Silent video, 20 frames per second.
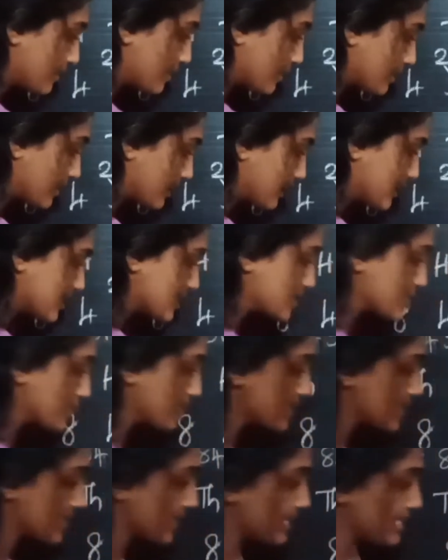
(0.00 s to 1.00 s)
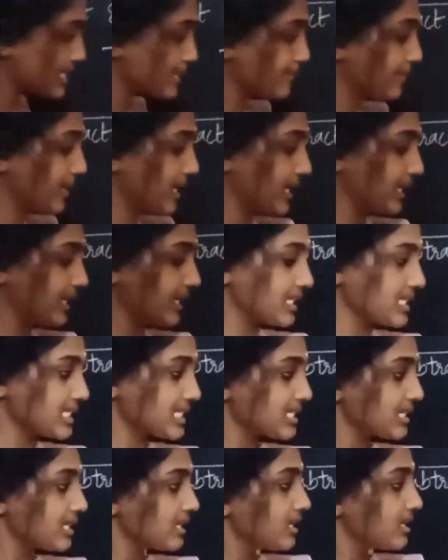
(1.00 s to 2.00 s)
Okay, so 6 minus
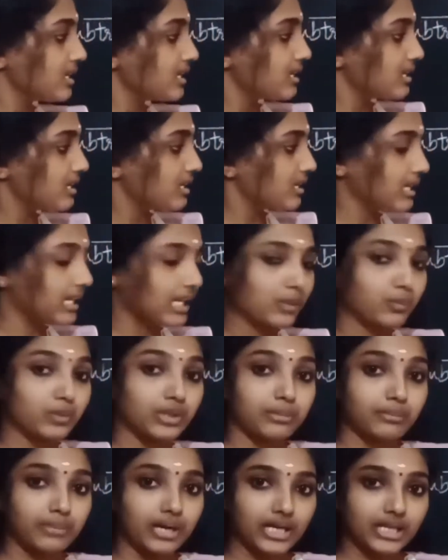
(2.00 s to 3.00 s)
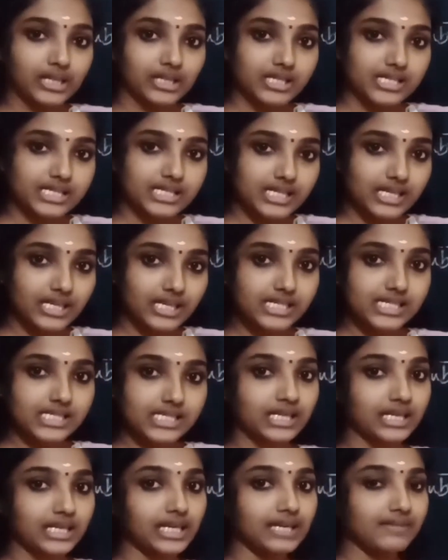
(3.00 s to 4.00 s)
11 minus 6
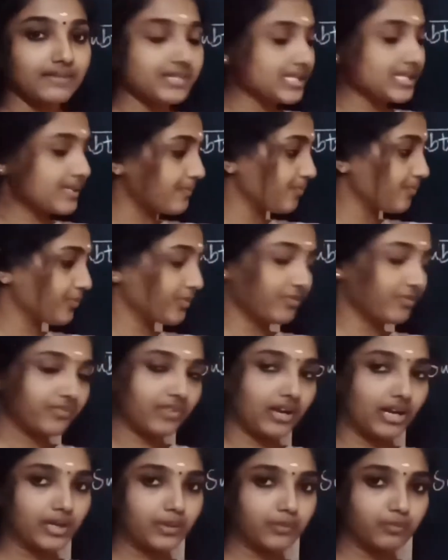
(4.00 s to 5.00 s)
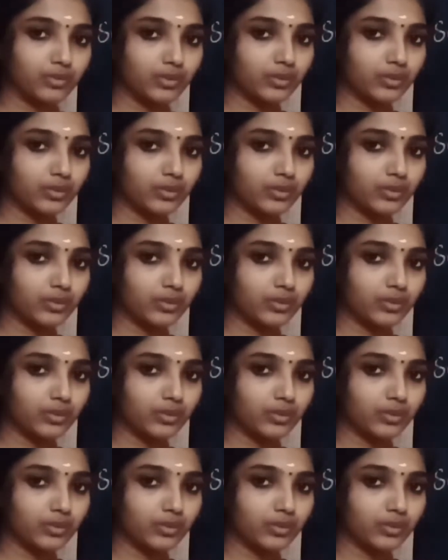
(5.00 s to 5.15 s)
gives 5.